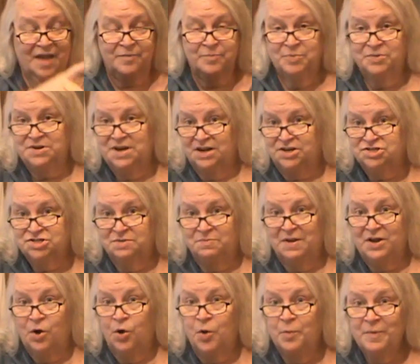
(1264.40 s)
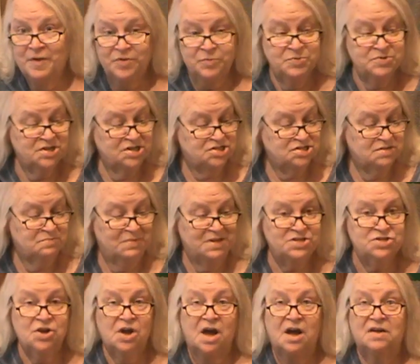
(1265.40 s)
have protection. My home has protection. My
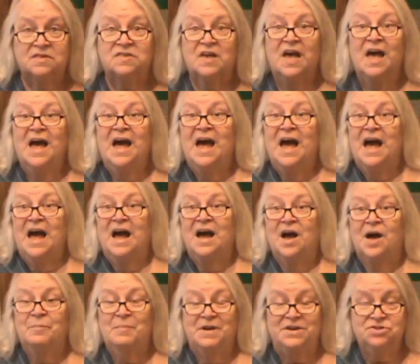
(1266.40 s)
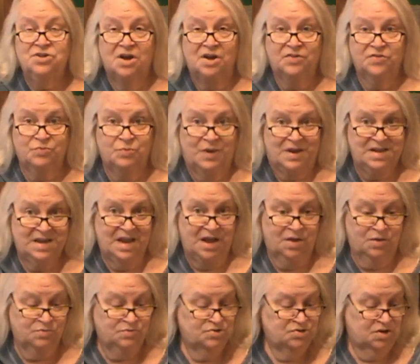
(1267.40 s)
dogs, my dogs right
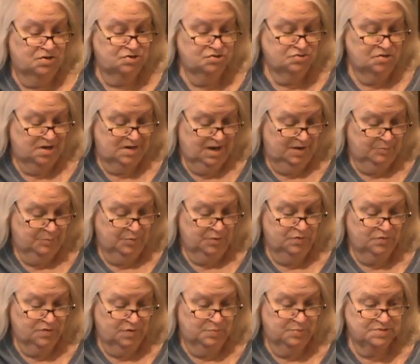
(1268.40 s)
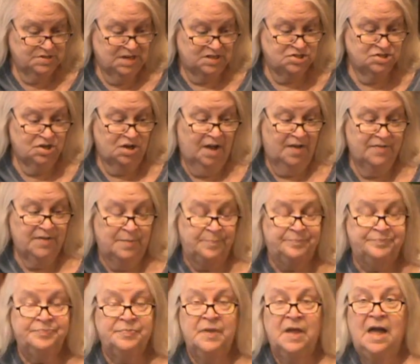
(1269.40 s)
now do not have personal protection on them.
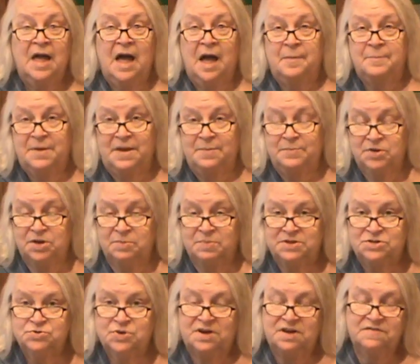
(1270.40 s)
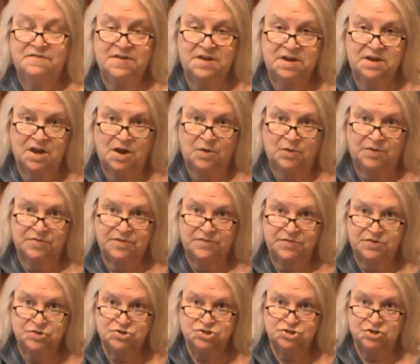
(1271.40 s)
But I'm going to be doing a video in the
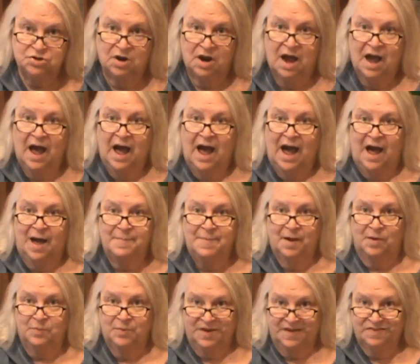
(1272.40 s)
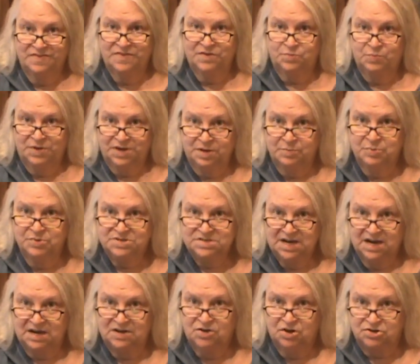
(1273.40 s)
future about ways that we can
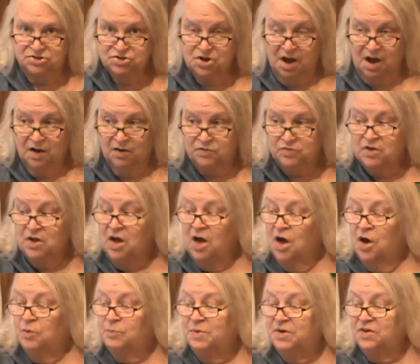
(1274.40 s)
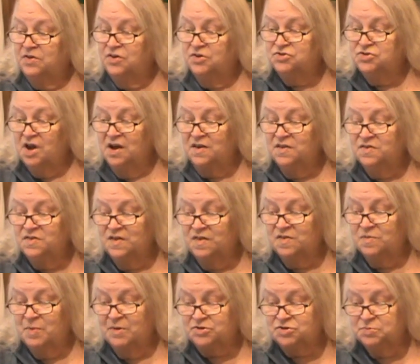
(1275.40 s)
protect our dogs because our dogs
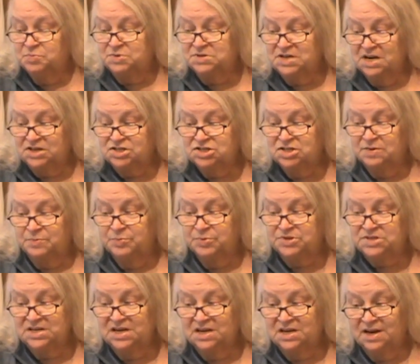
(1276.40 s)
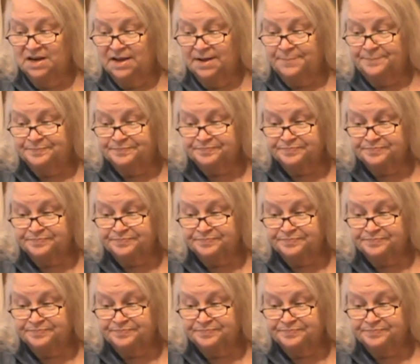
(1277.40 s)
need special protection, particularly